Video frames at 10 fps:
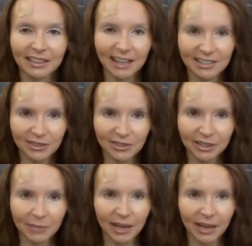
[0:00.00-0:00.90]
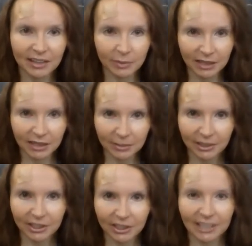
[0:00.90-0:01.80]
ice cream and the peanut
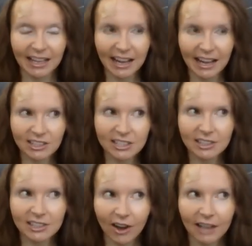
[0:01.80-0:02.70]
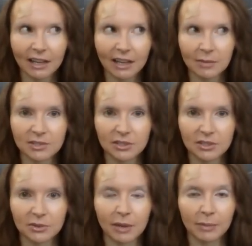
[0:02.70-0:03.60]
butter, it actually got up
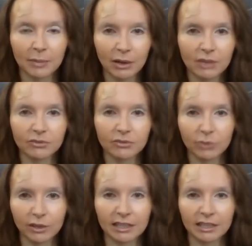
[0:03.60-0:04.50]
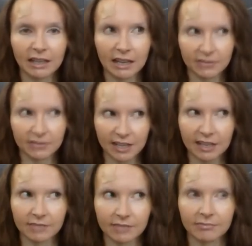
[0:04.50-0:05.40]
to about a 4 out of
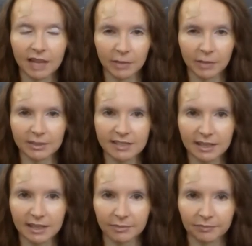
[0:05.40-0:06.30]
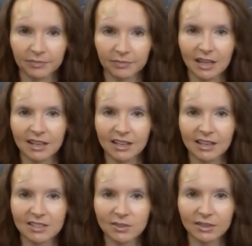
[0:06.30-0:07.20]
10, I would say.
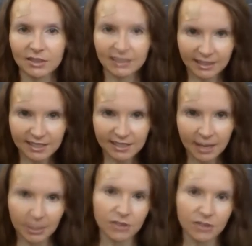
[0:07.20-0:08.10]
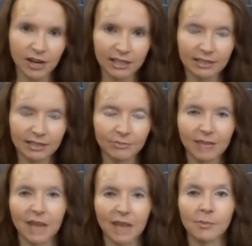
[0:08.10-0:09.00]
So the next time I tried it,
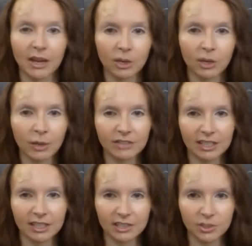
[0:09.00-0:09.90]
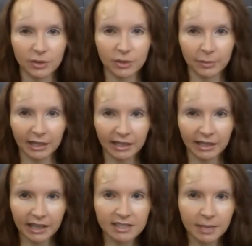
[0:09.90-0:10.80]
I microwaved it into a
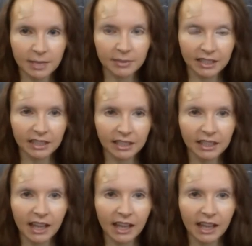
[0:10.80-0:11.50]
pancake type thing,